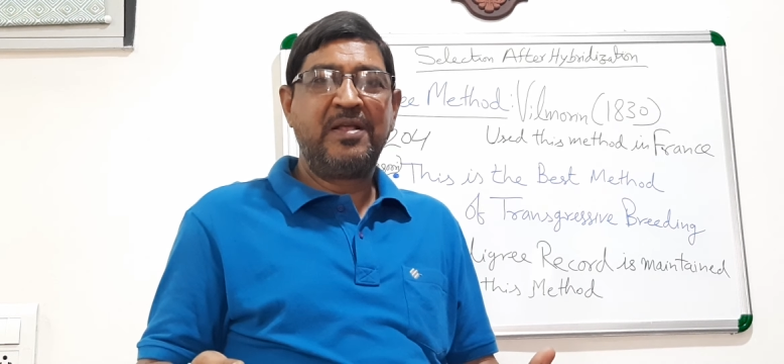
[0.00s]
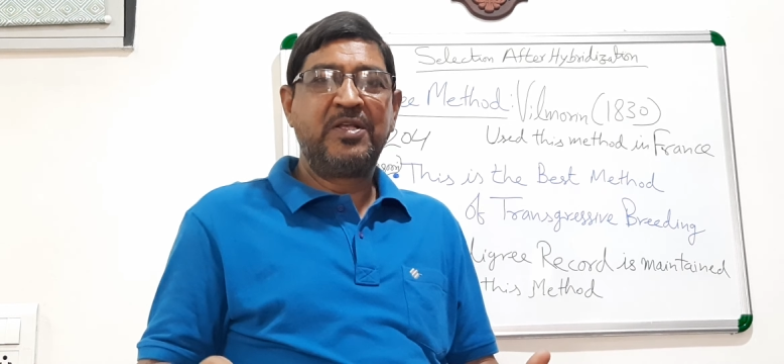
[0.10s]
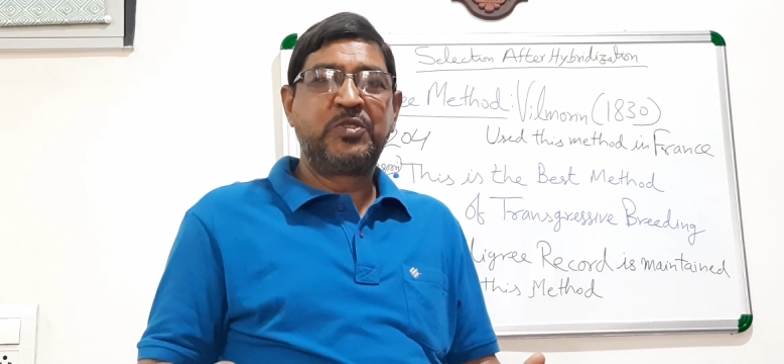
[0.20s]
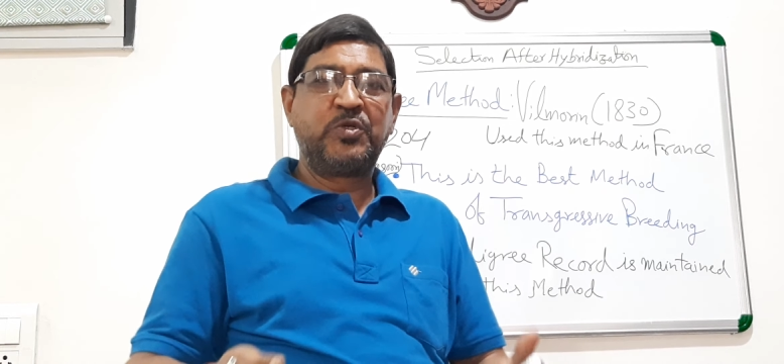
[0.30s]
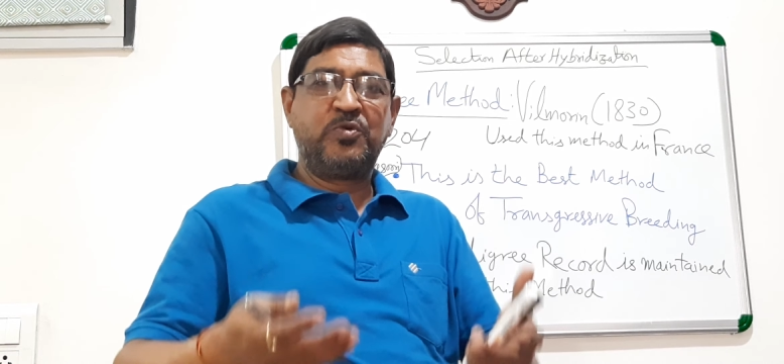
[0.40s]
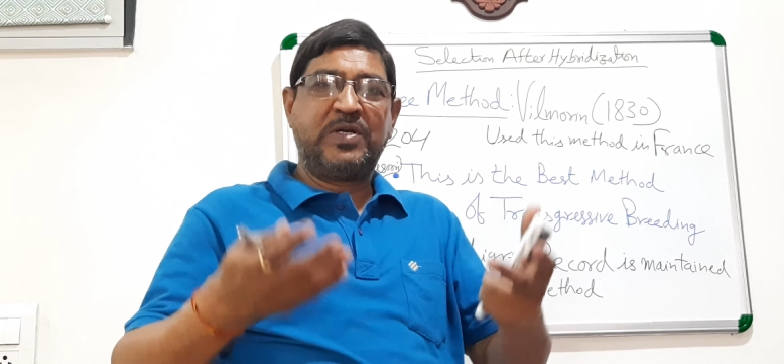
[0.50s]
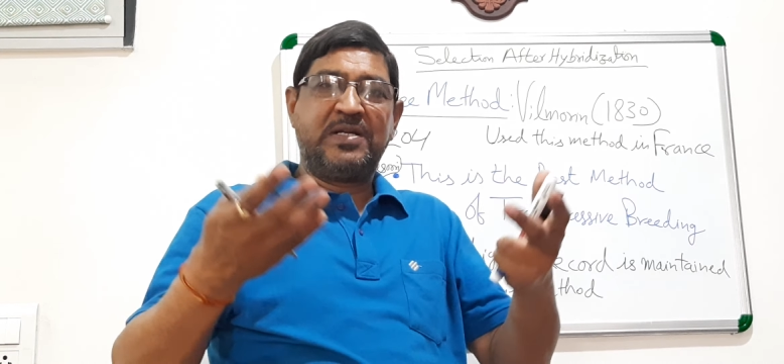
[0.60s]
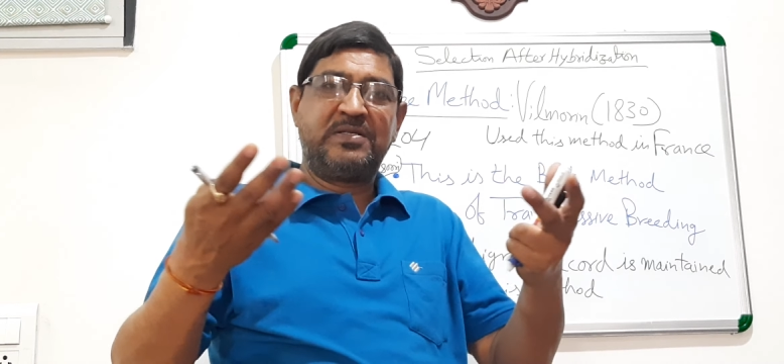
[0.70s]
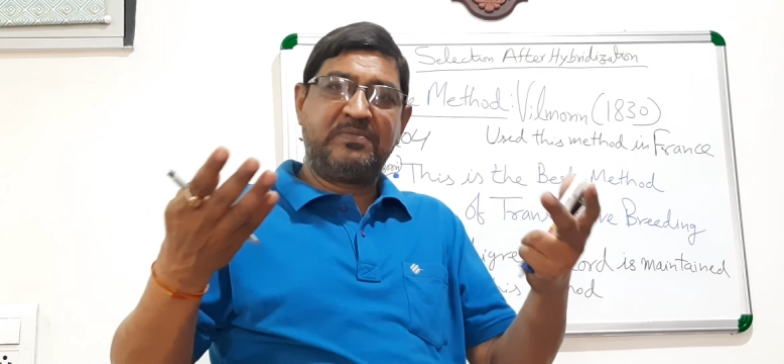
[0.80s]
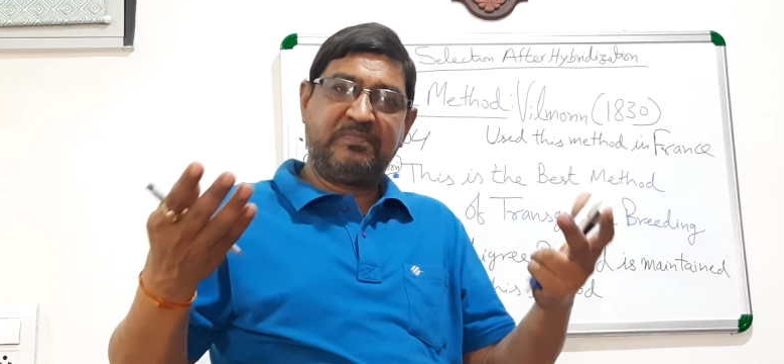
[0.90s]
So you
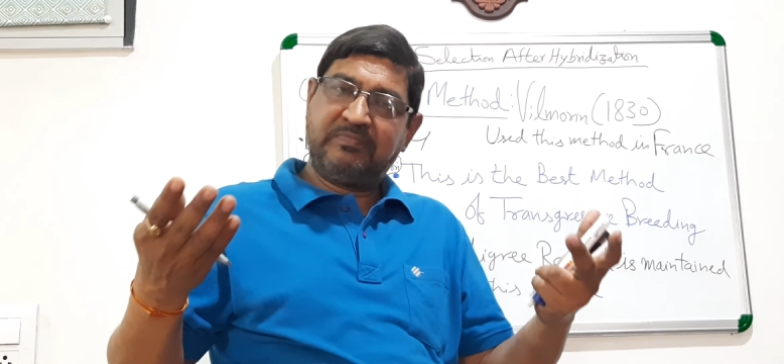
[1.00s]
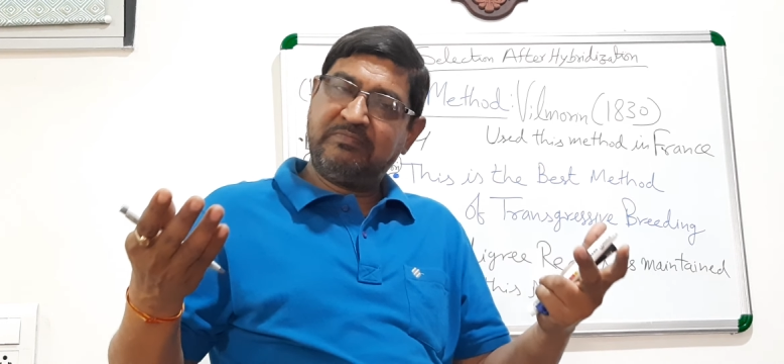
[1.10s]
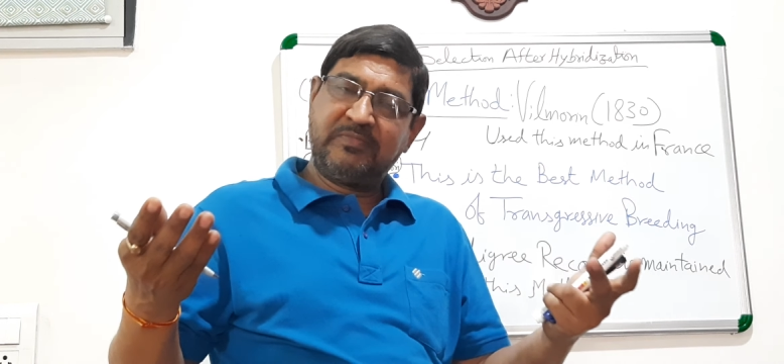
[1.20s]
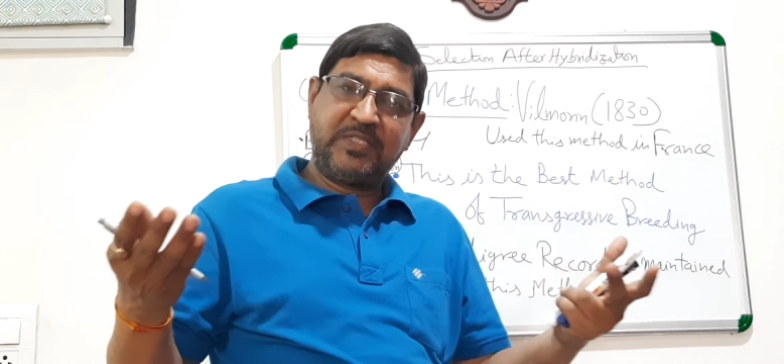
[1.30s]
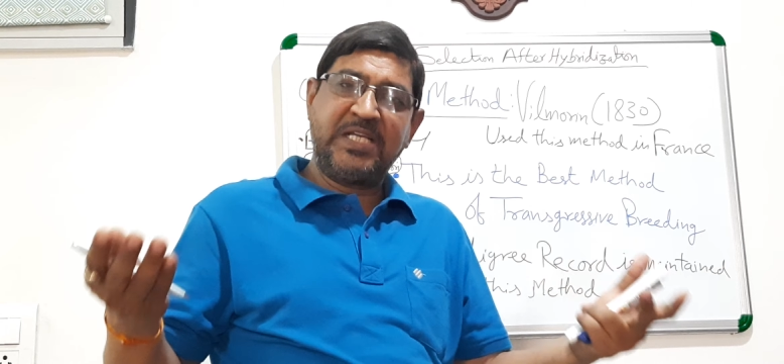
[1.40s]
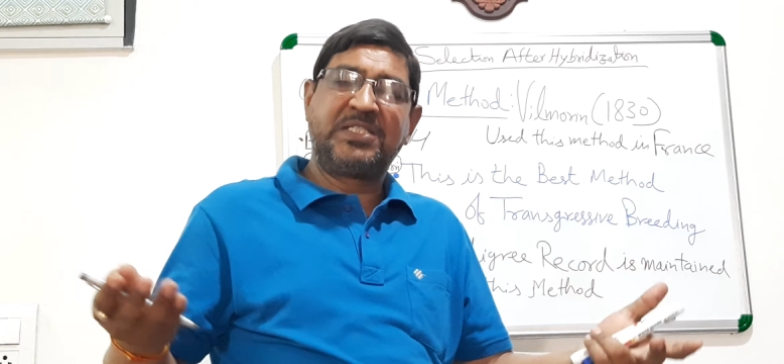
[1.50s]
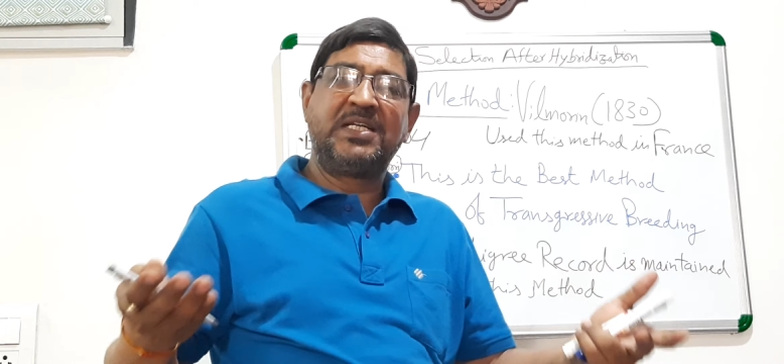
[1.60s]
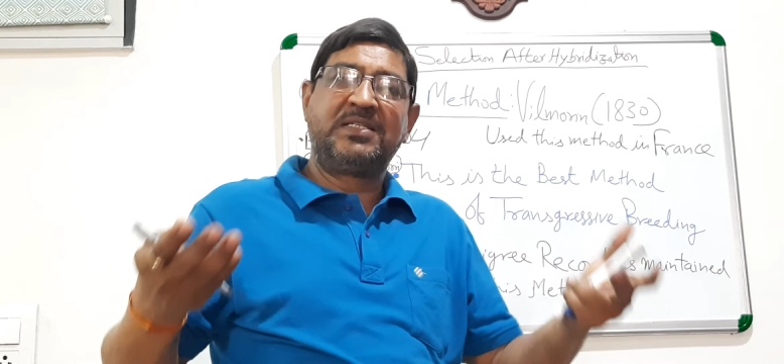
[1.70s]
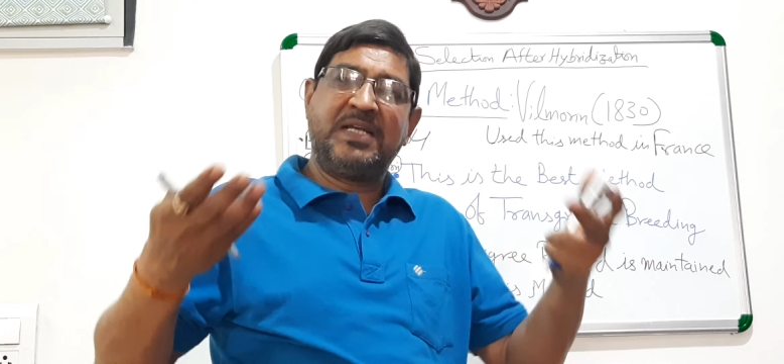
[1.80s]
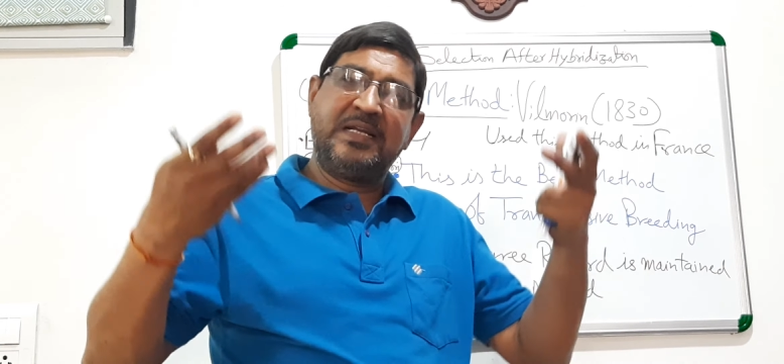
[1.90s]
can test
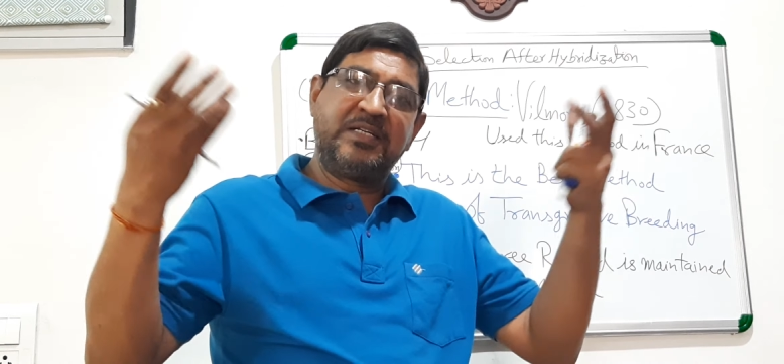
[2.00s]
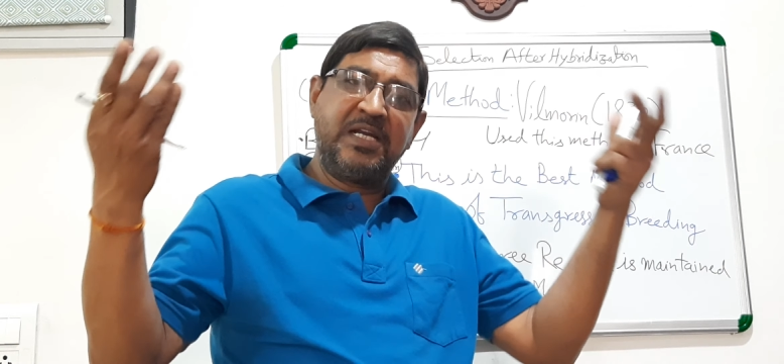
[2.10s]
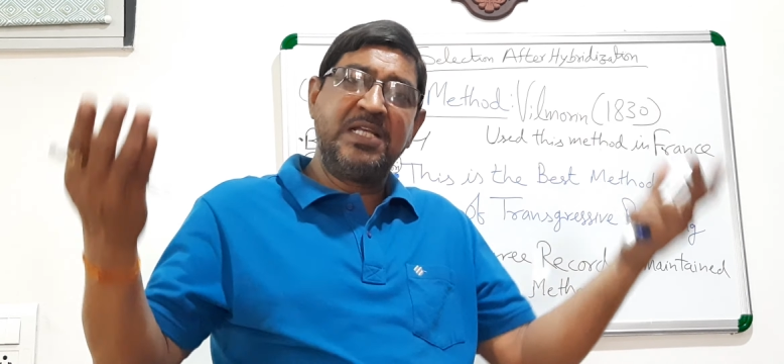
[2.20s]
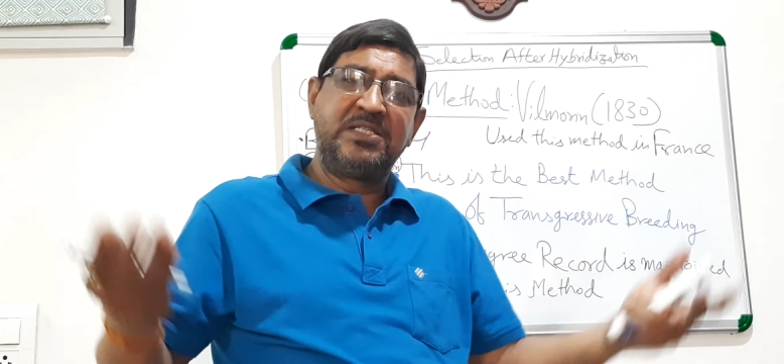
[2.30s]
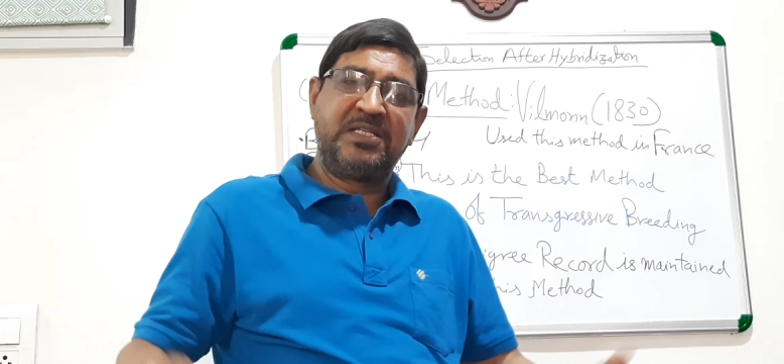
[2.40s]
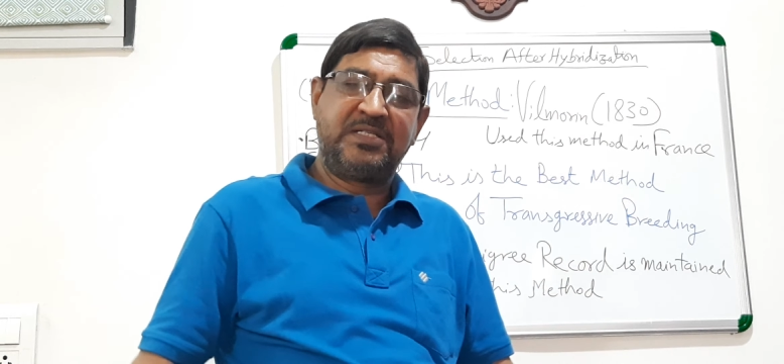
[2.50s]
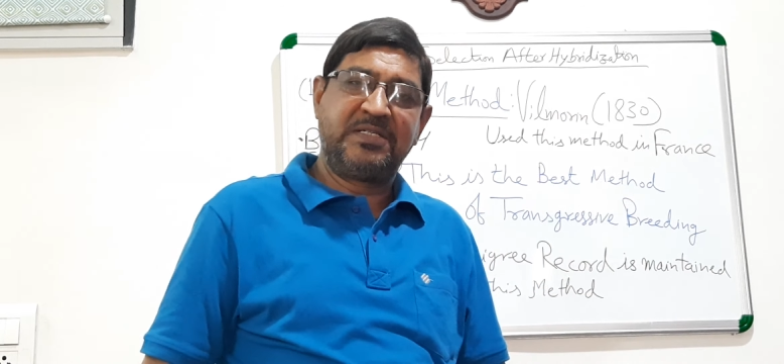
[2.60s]
it and release it